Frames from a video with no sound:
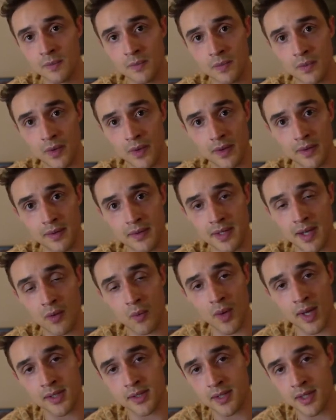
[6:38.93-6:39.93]
well,
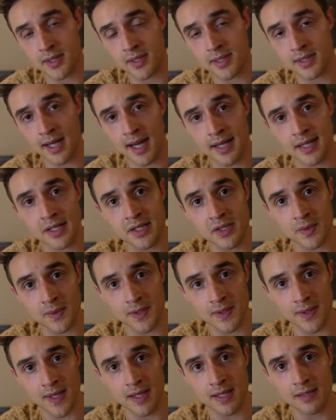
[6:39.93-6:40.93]
in Western societies, we're
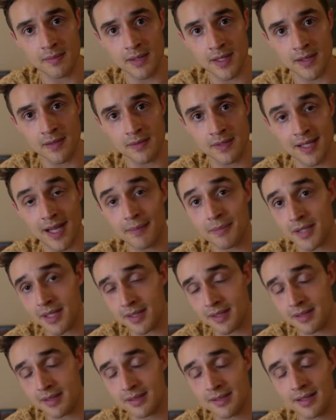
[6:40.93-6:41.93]
trained to be skeptic,
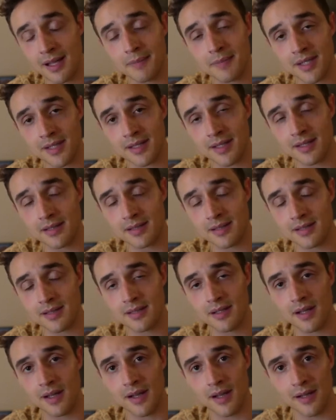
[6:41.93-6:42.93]

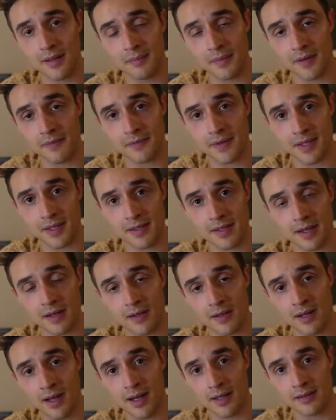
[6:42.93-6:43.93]
skepticists um, of things that
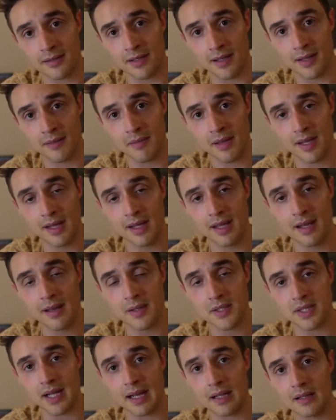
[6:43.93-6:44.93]
are not, uh,
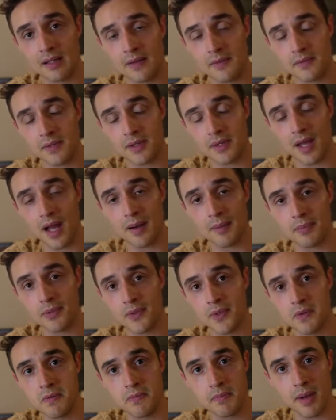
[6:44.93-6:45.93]
psych, uh, not
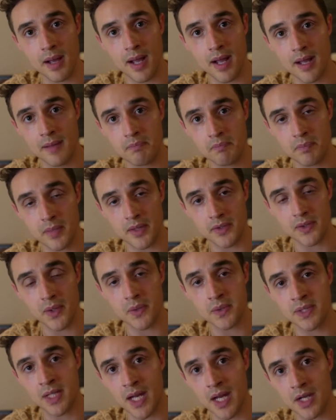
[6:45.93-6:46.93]
approved by
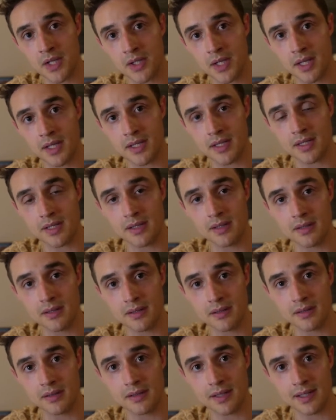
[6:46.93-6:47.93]
associations
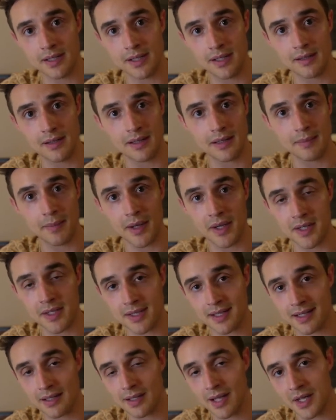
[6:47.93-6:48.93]
like the American
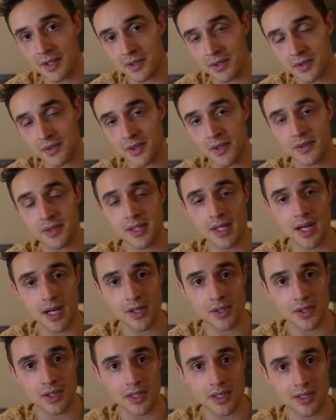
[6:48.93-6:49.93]
Psychological
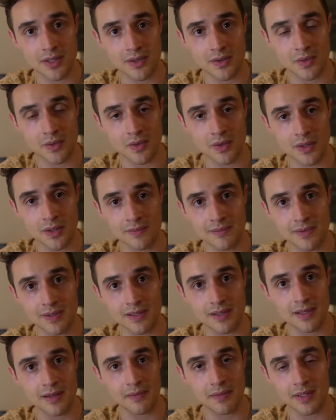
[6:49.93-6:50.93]
Association or
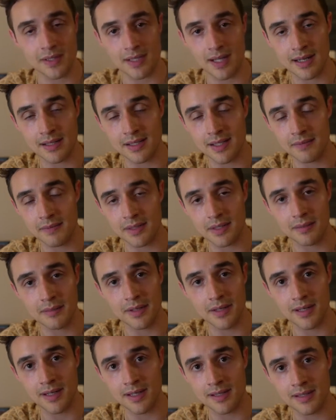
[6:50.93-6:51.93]
different scientific
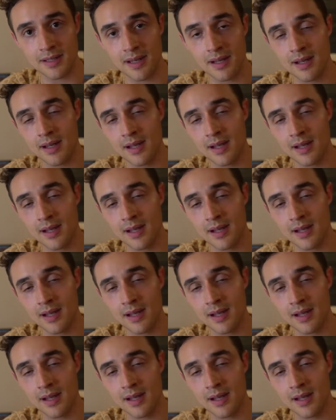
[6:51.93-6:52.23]
communities.